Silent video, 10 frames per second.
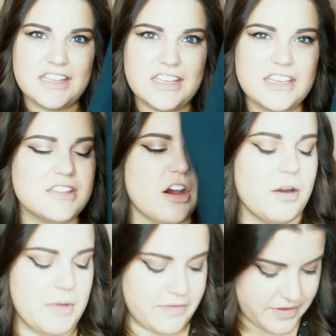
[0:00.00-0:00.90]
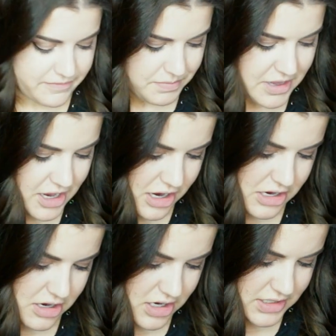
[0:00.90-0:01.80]
These are my favorite
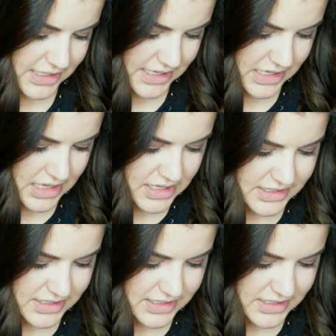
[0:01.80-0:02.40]
pair currently.